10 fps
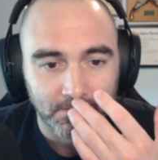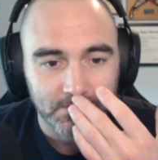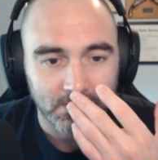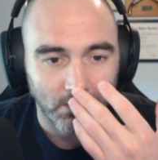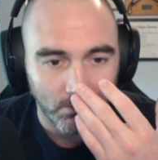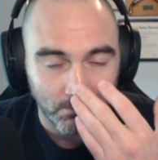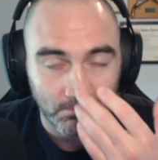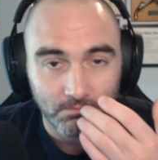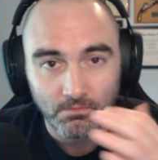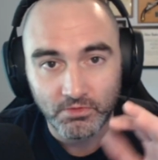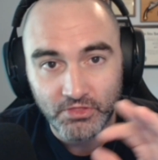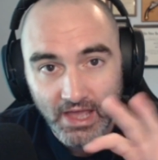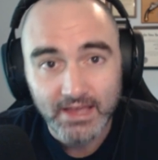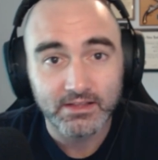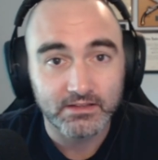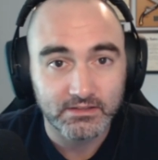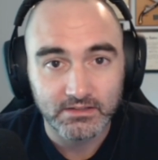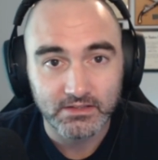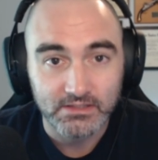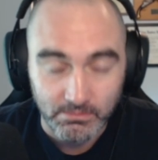So that
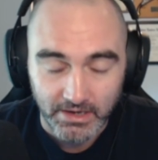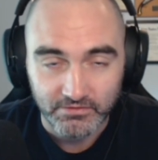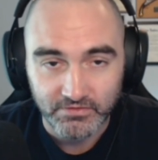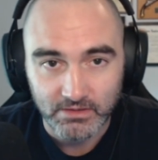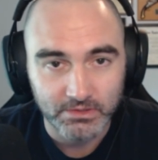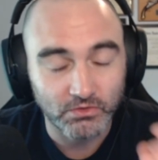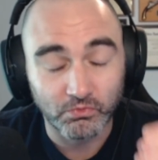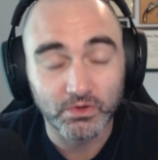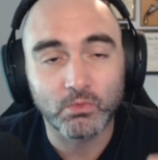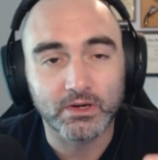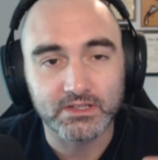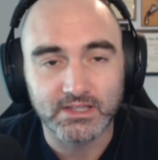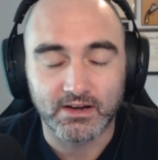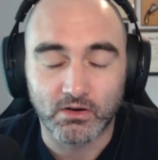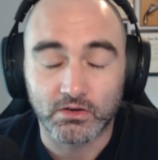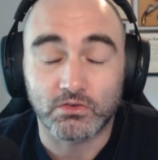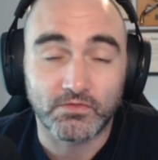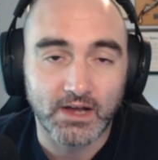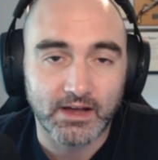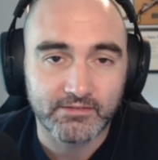is a benefit, but the real one is that Article
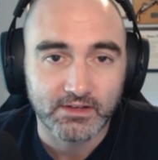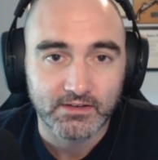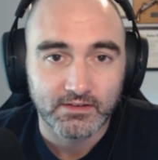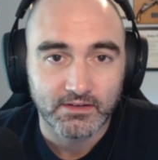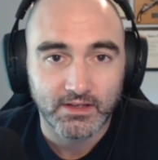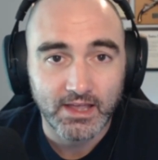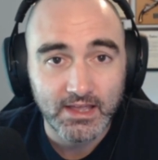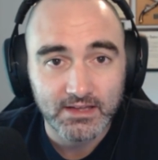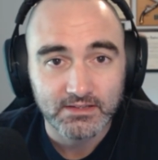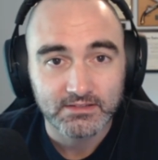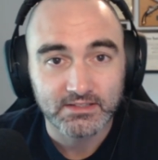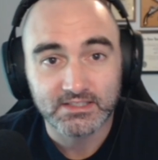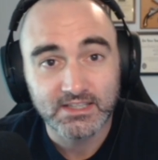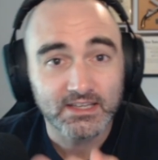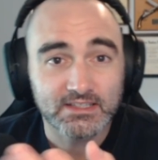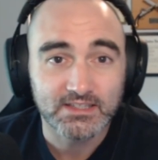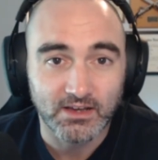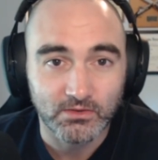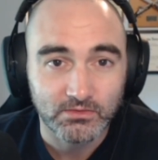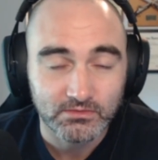5. And the sticks,
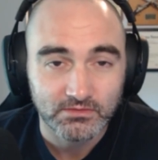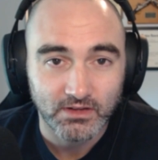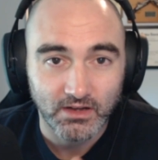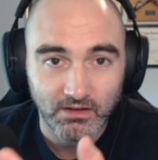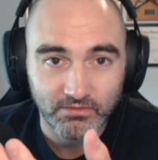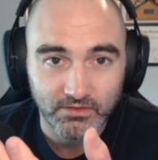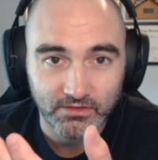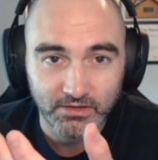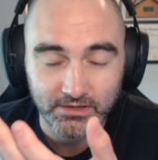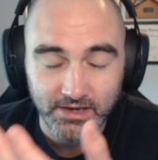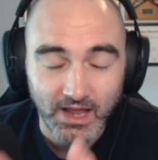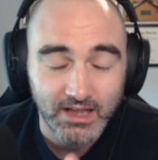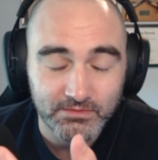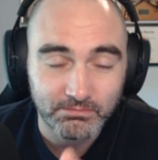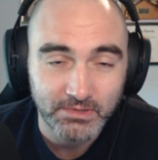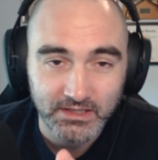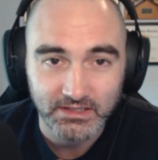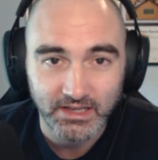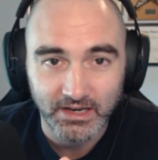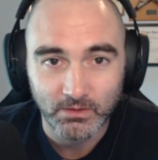though, of not being
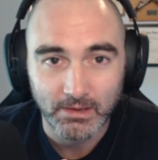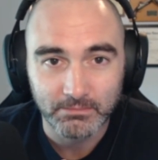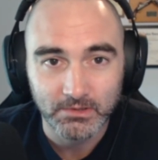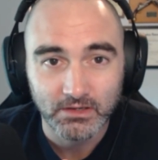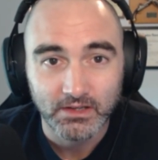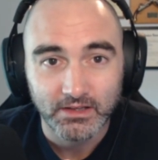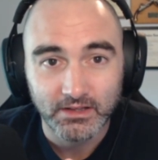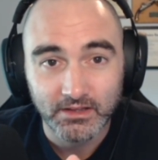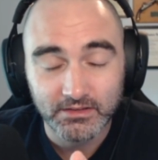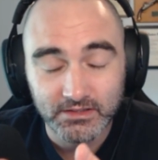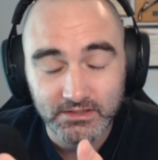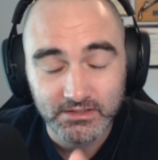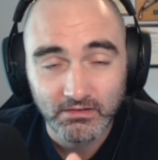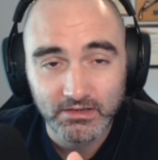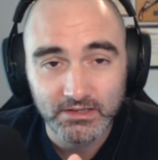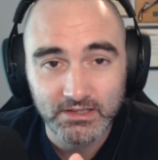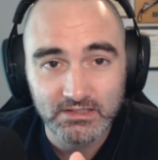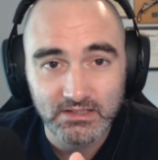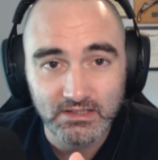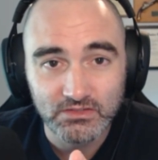a NATO member, the deterrent
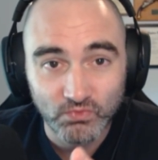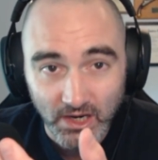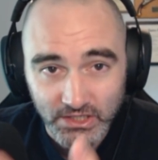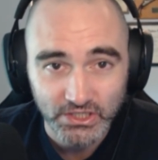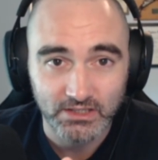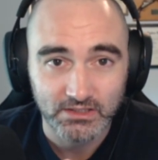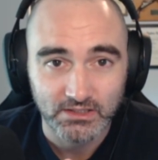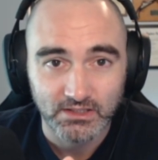is Russia.